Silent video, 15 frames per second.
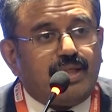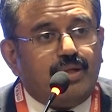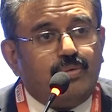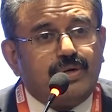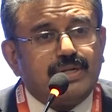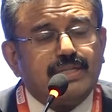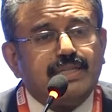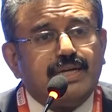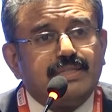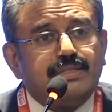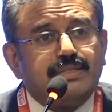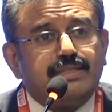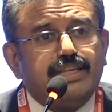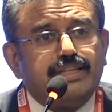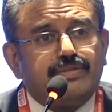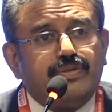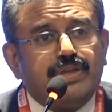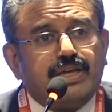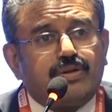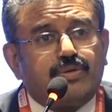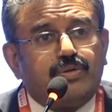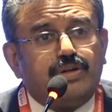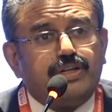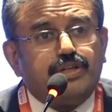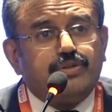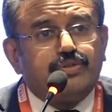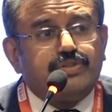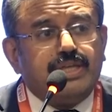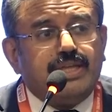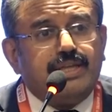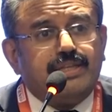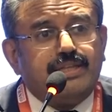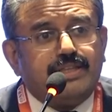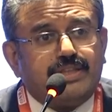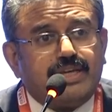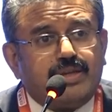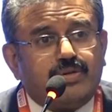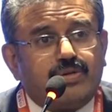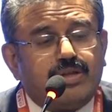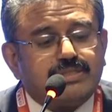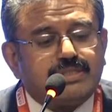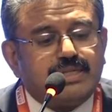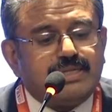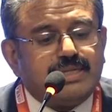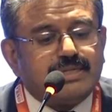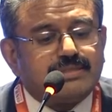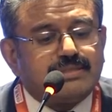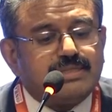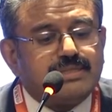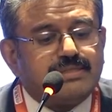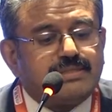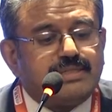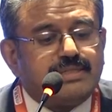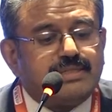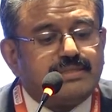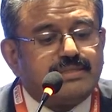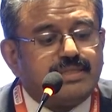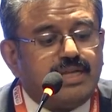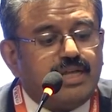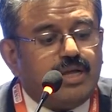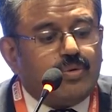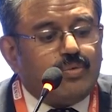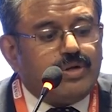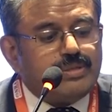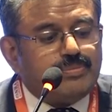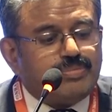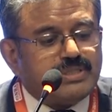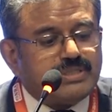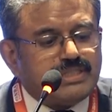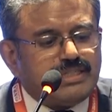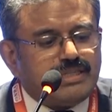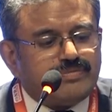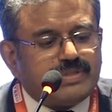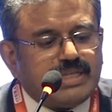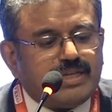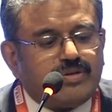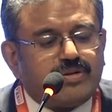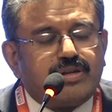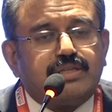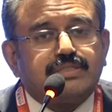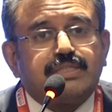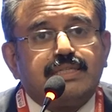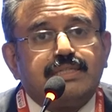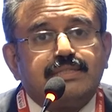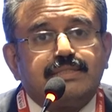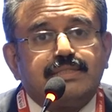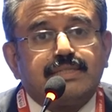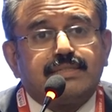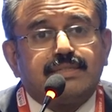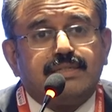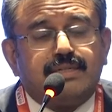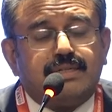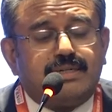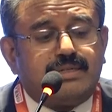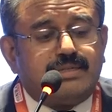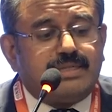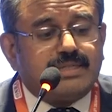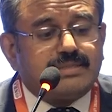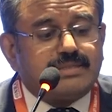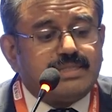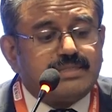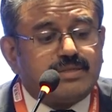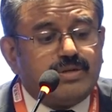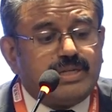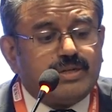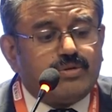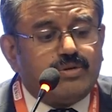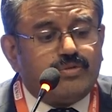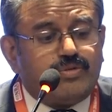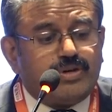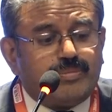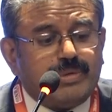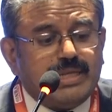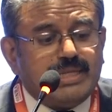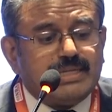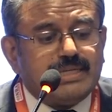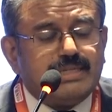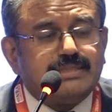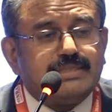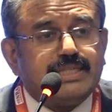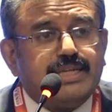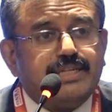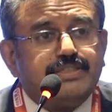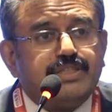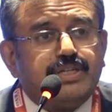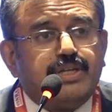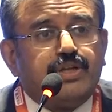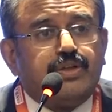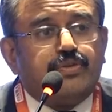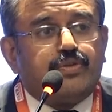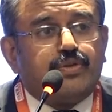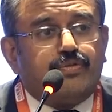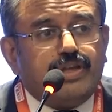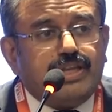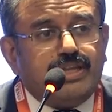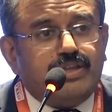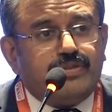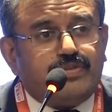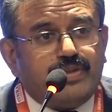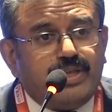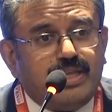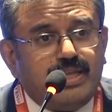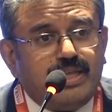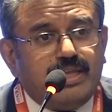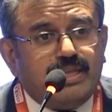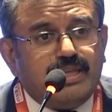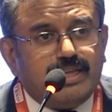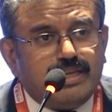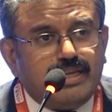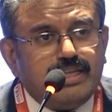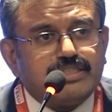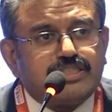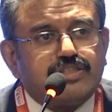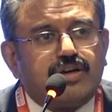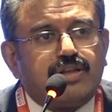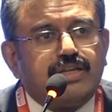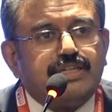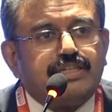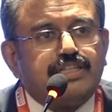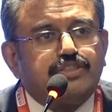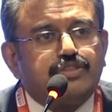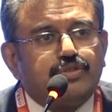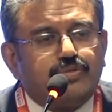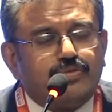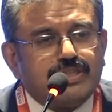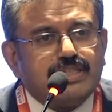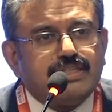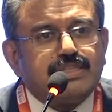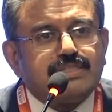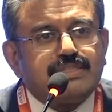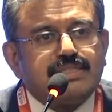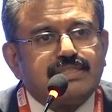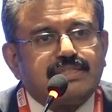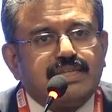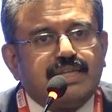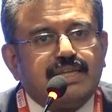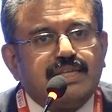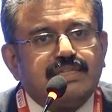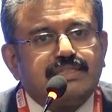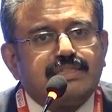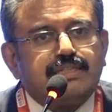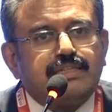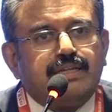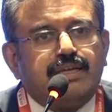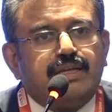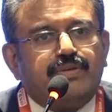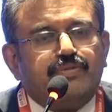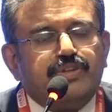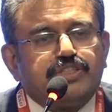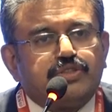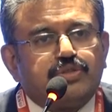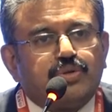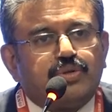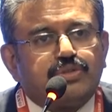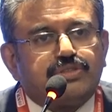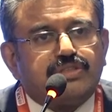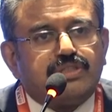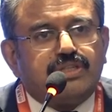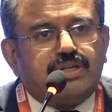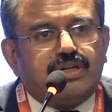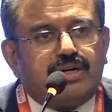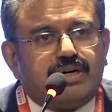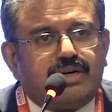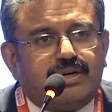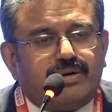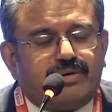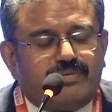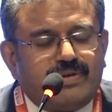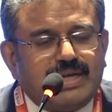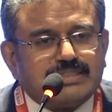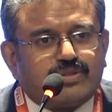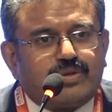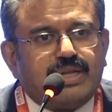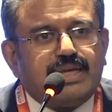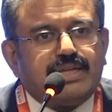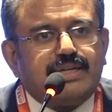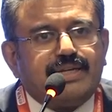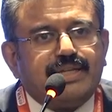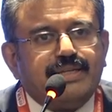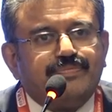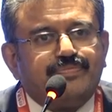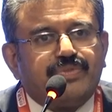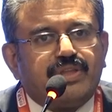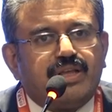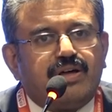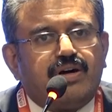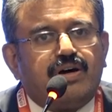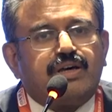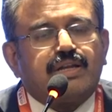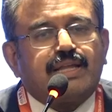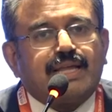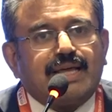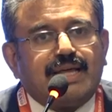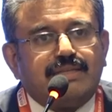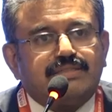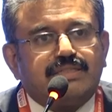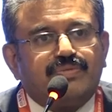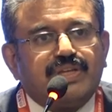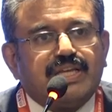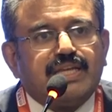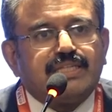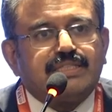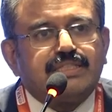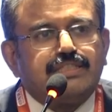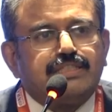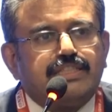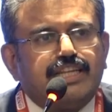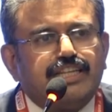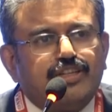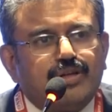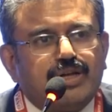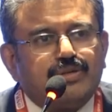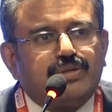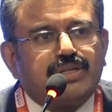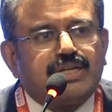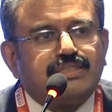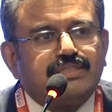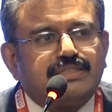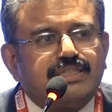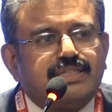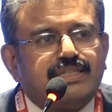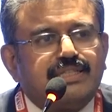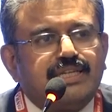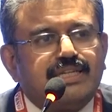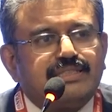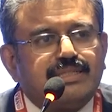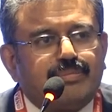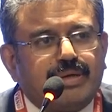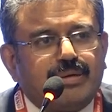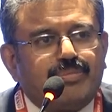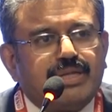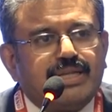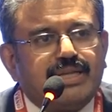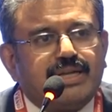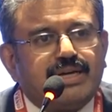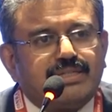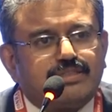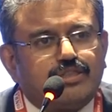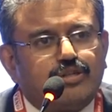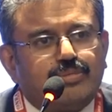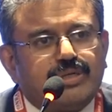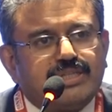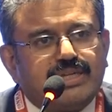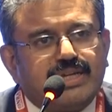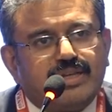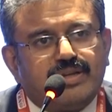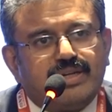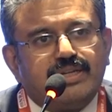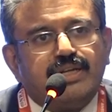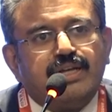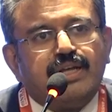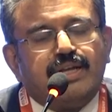What are the other things we are going to see in the thyroclossal duct cyst? 1% of thyroclossal duct cyst can go for malignant change. So when you see any solid tissue within the cystic lesion which shows vascularity or calcification, then you have to consider there is a papillary carcinoma thyroid